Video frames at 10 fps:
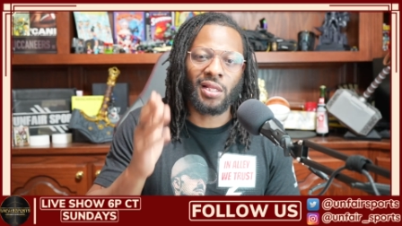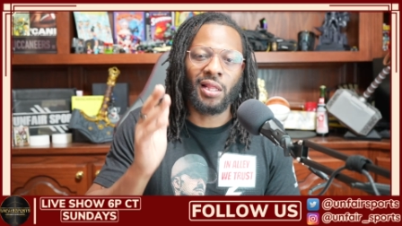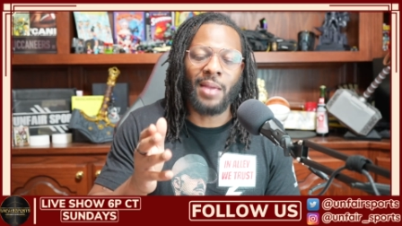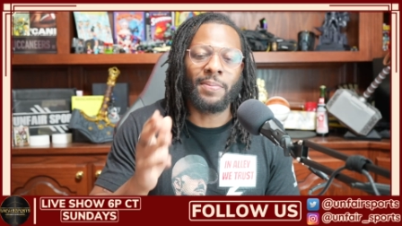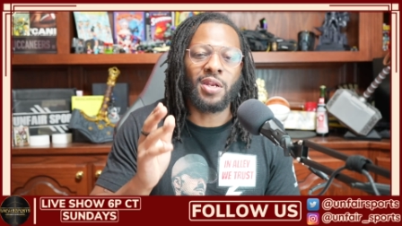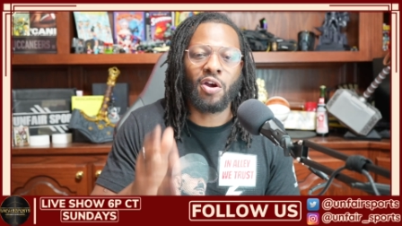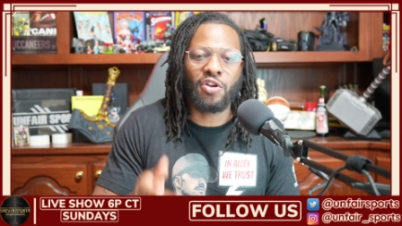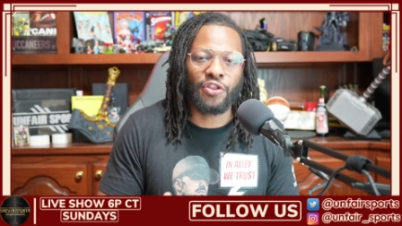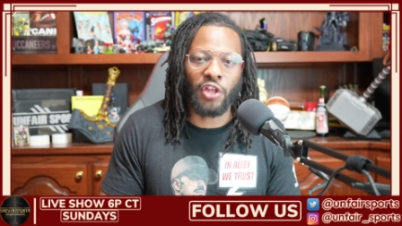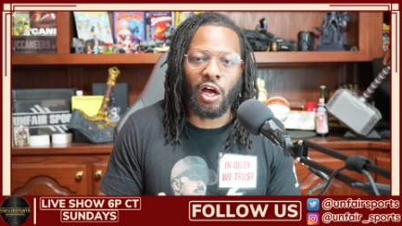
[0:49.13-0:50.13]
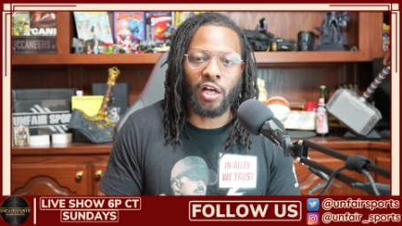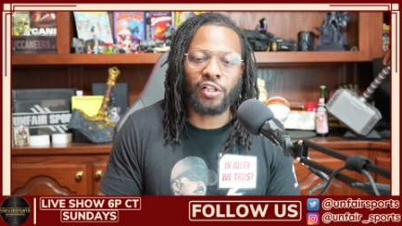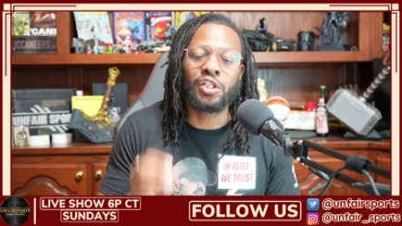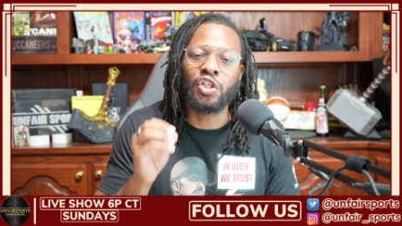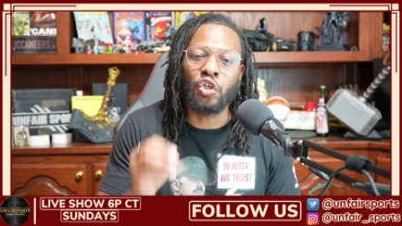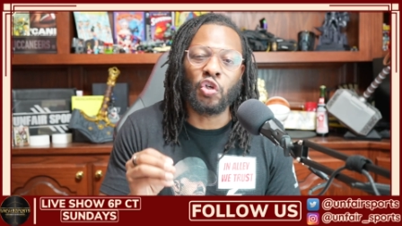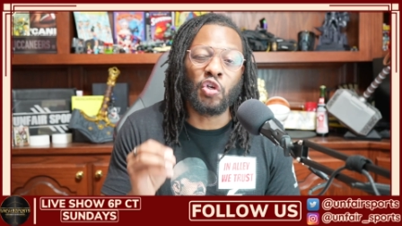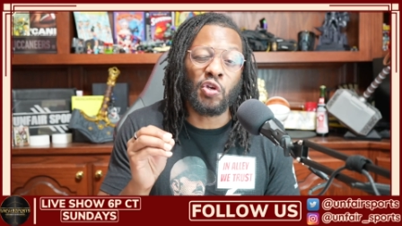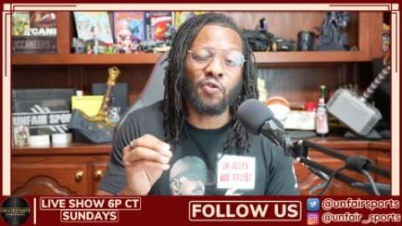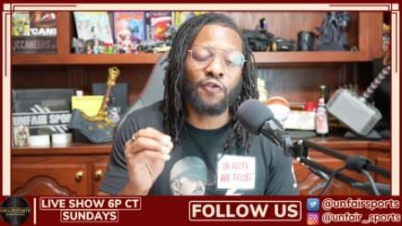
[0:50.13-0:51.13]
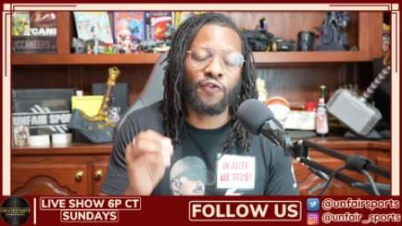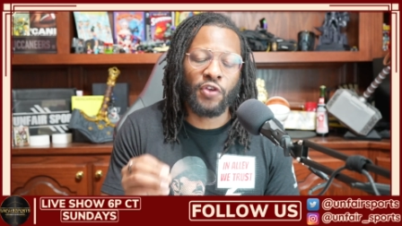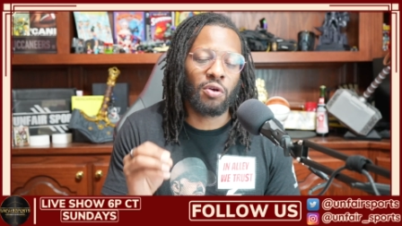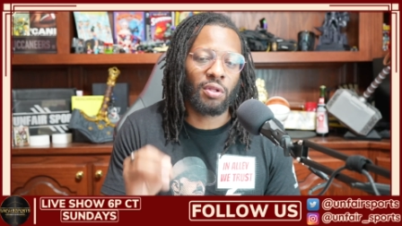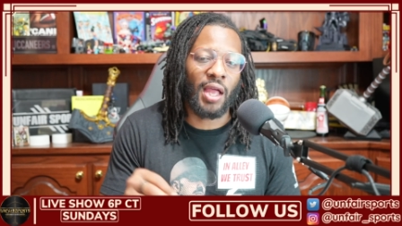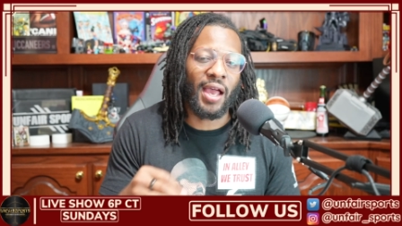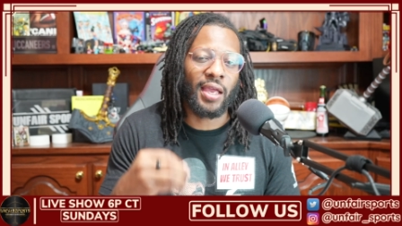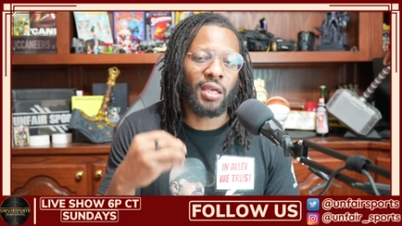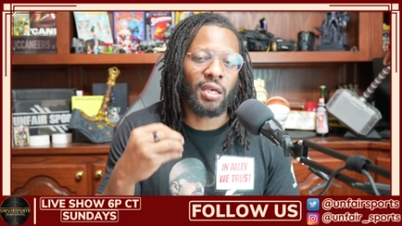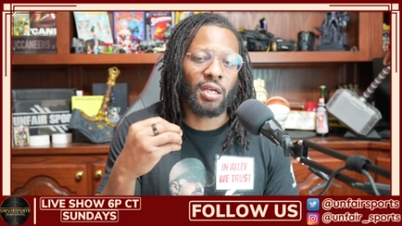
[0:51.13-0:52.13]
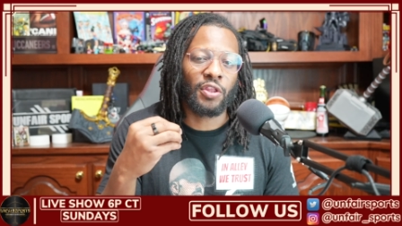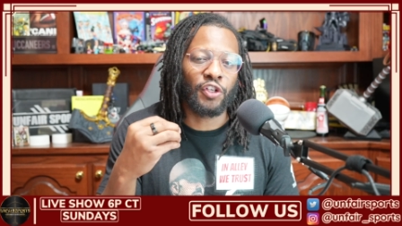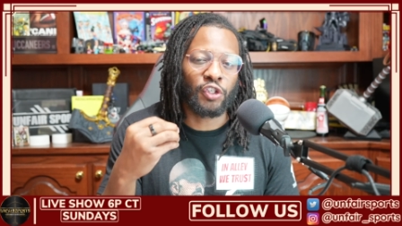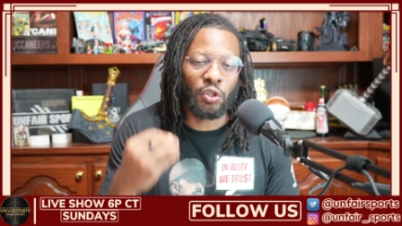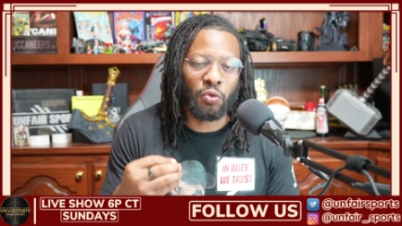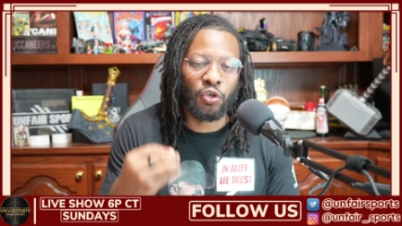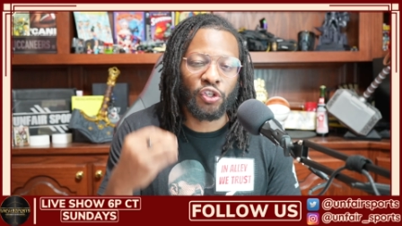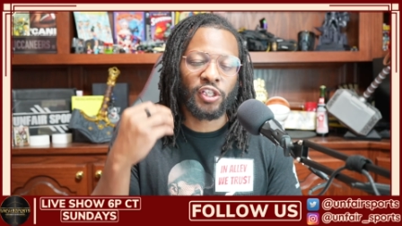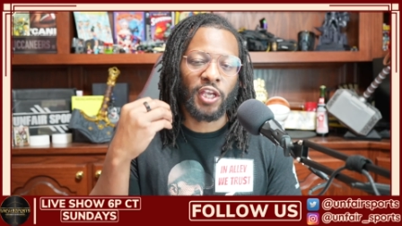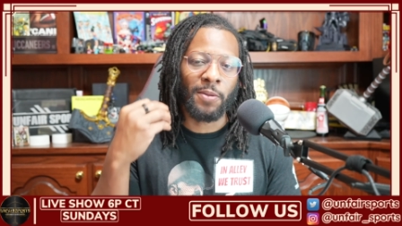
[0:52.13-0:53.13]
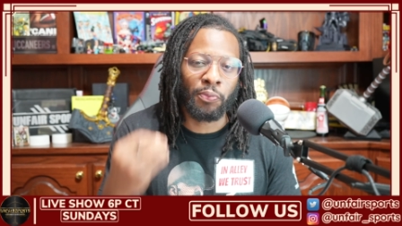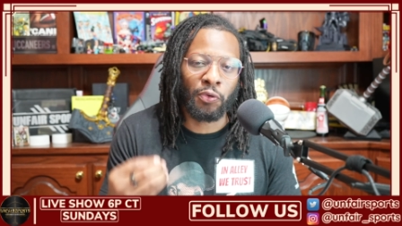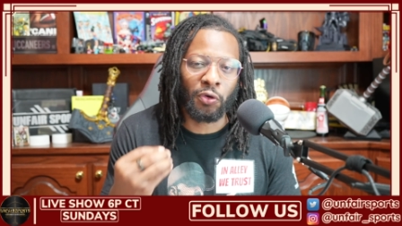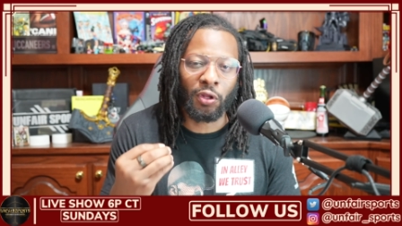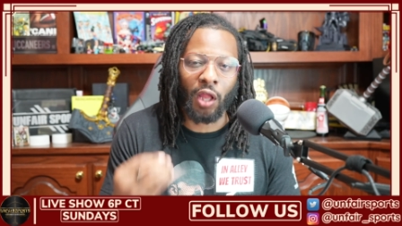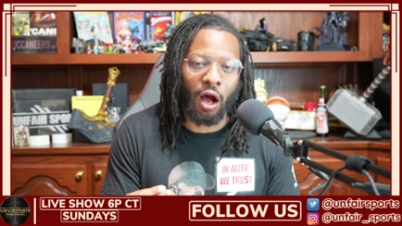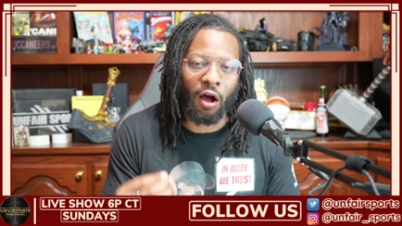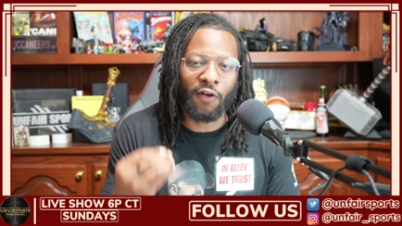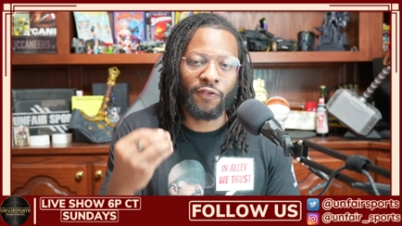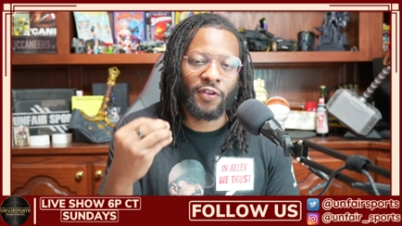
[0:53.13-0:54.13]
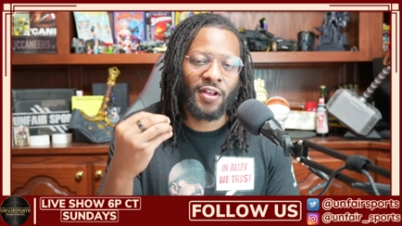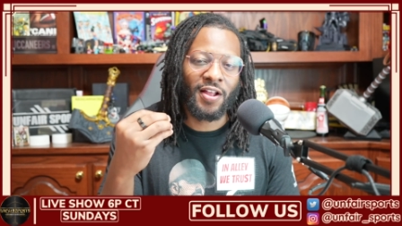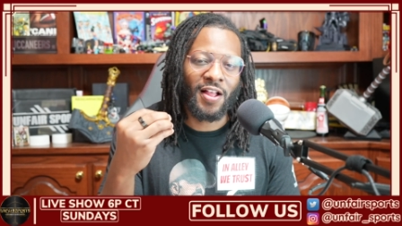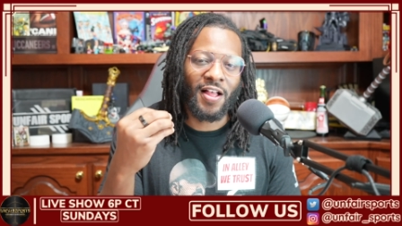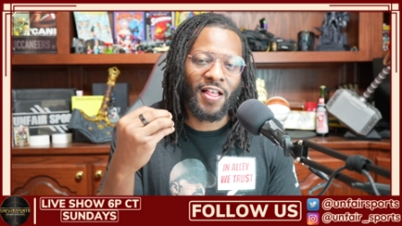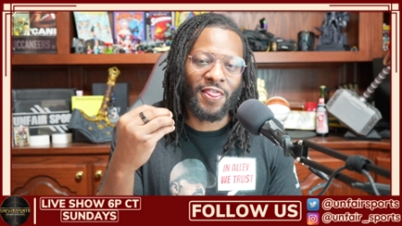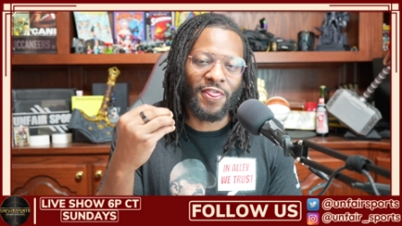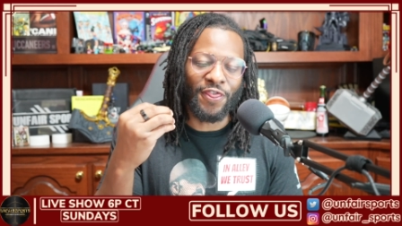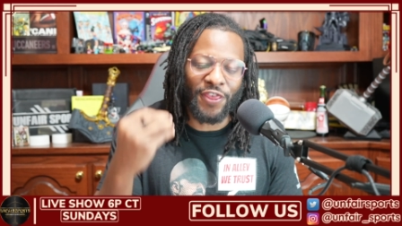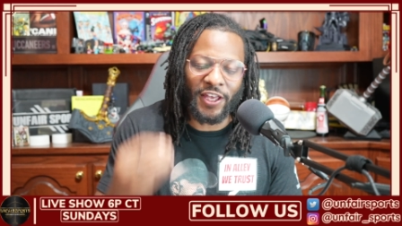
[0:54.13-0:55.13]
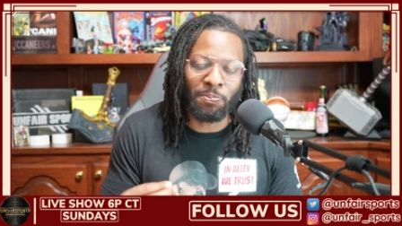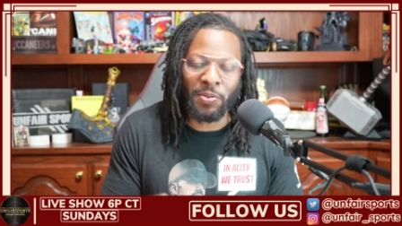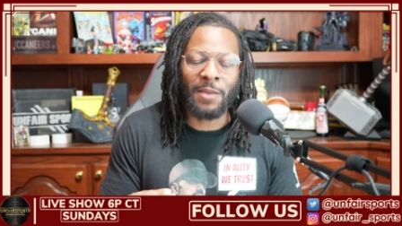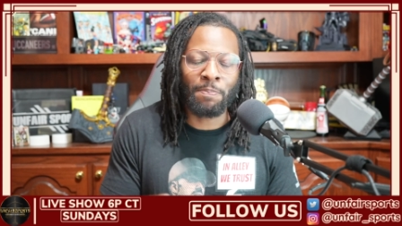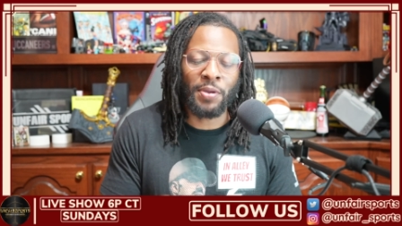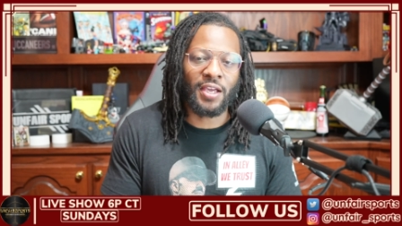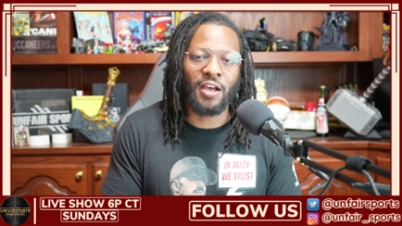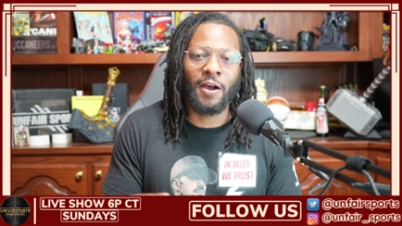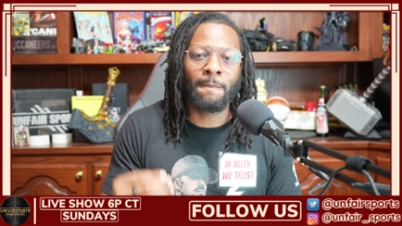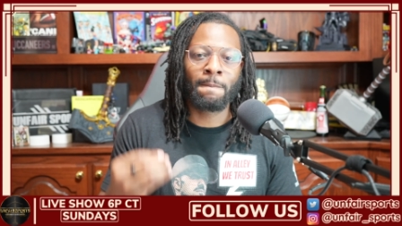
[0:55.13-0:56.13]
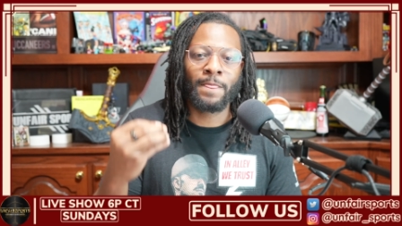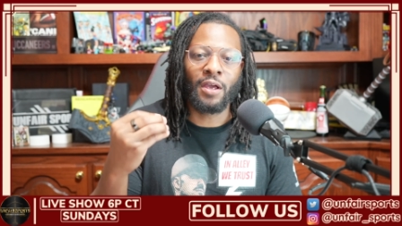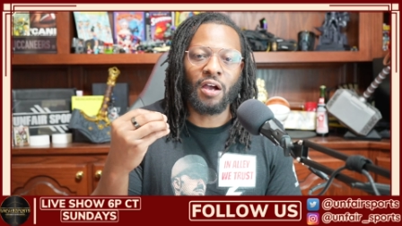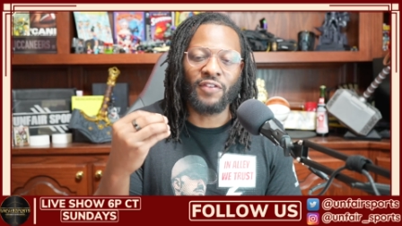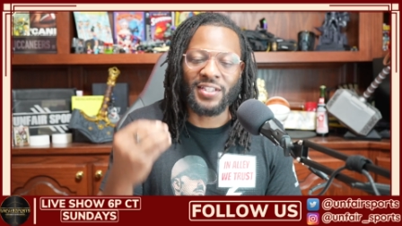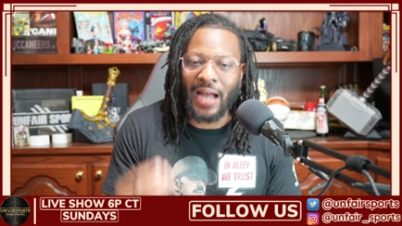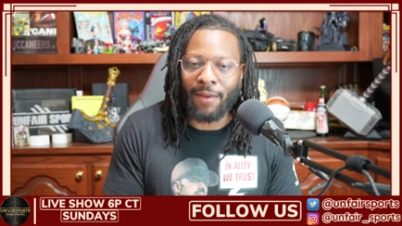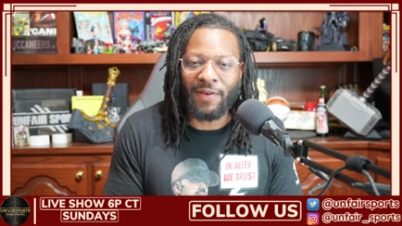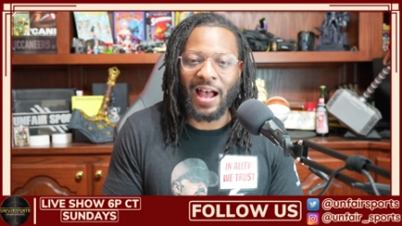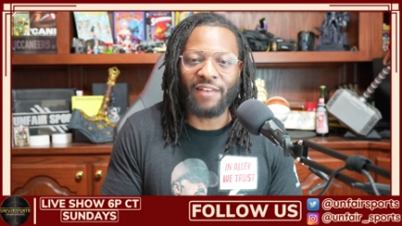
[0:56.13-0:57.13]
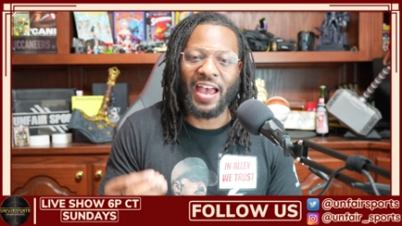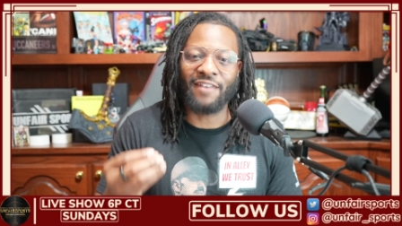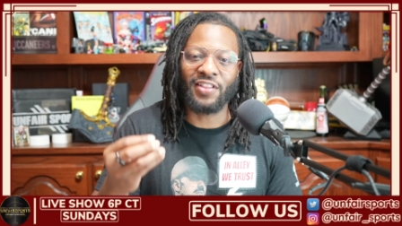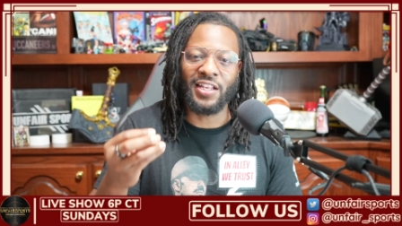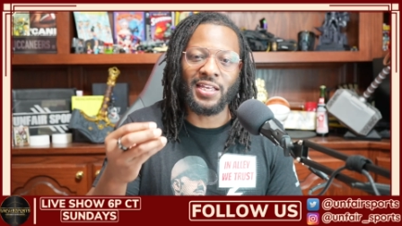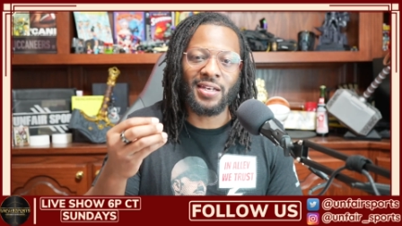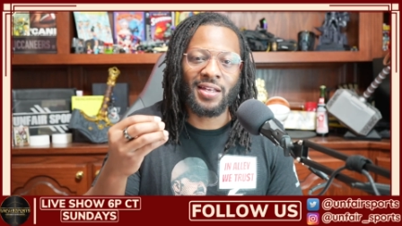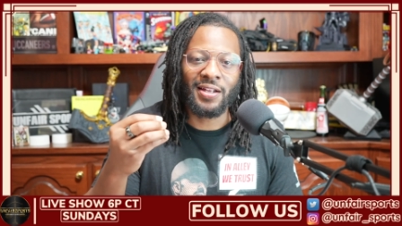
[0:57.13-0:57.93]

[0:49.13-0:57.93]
Let me know your thoughts. Do you feel like the Sooners can pull off this big pickup of a top 5 athlete,